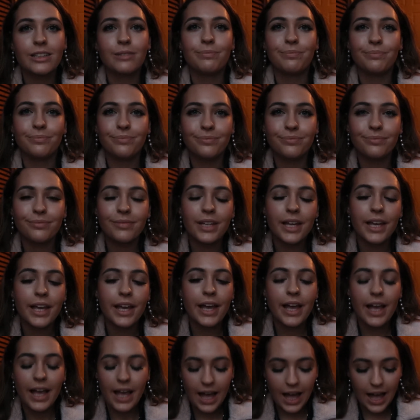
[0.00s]

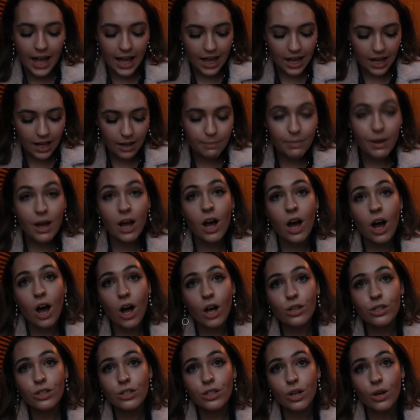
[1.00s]
them.
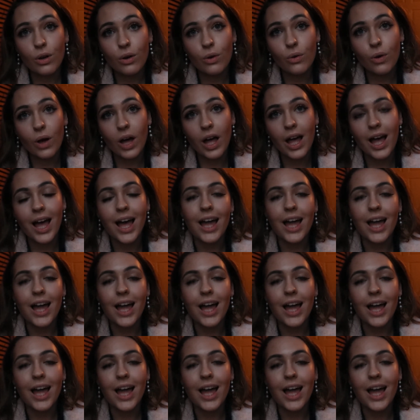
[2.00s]
Also,